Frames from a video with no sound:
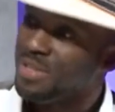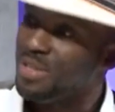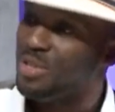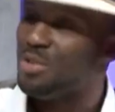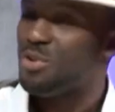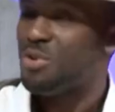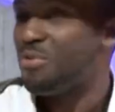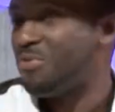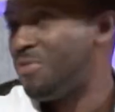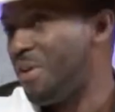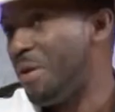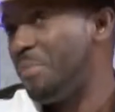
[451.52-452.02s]
You
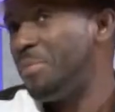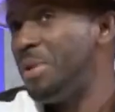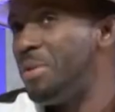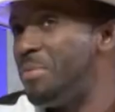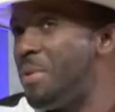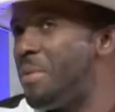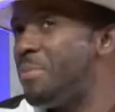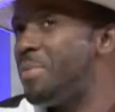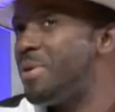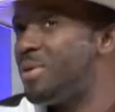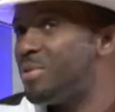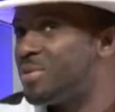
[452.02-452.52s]
know, family
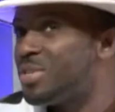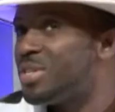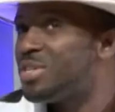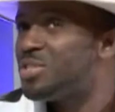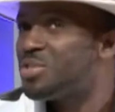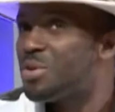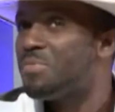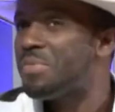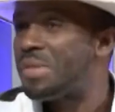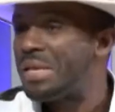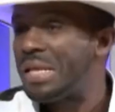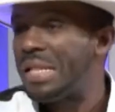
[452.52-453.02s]
member will see
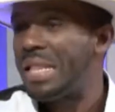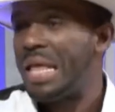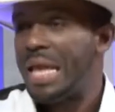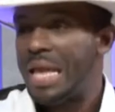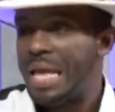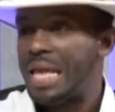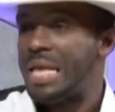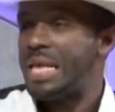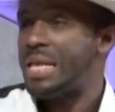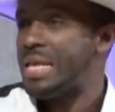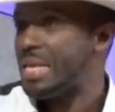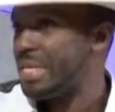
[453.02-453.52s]
something like,
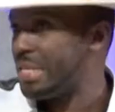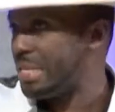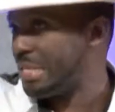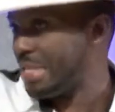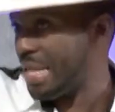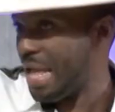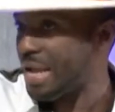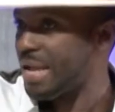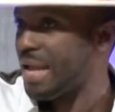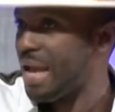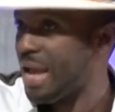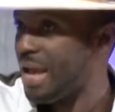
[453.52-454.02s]

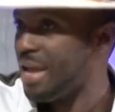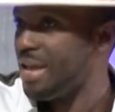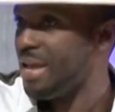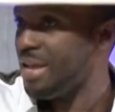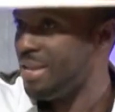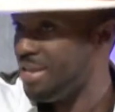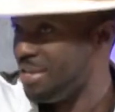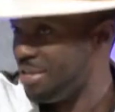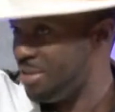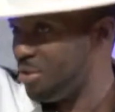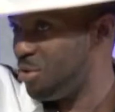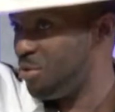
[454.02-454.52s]
that guy,
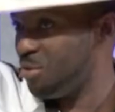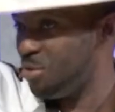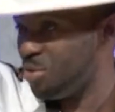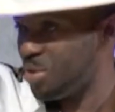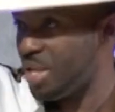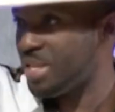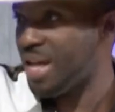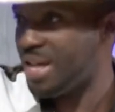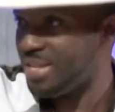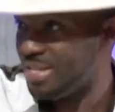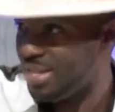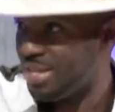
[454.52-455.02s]

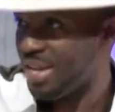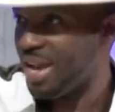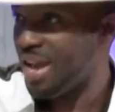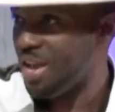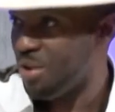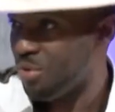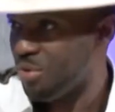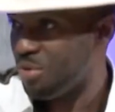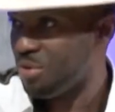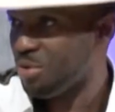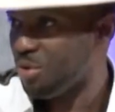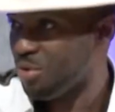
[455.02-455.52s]
that's the guy
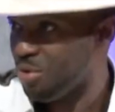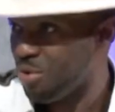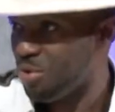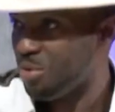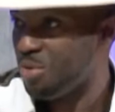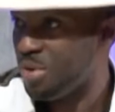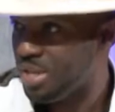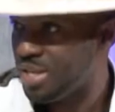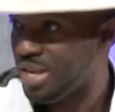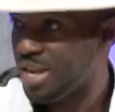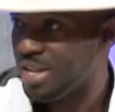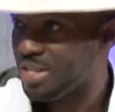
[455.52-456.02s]
you want to go
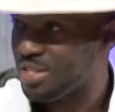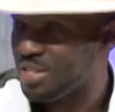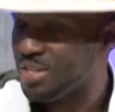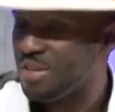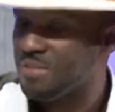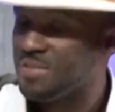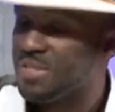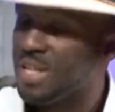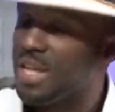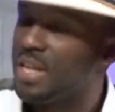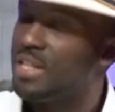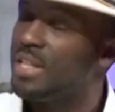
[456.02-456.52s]
with, and
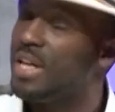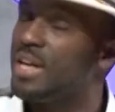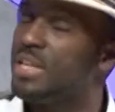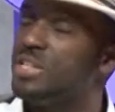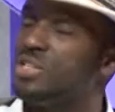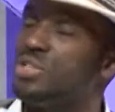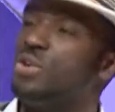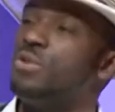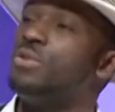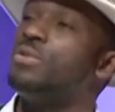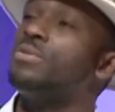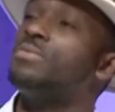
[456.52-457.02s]
stuff like that.
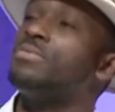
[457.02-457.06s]
So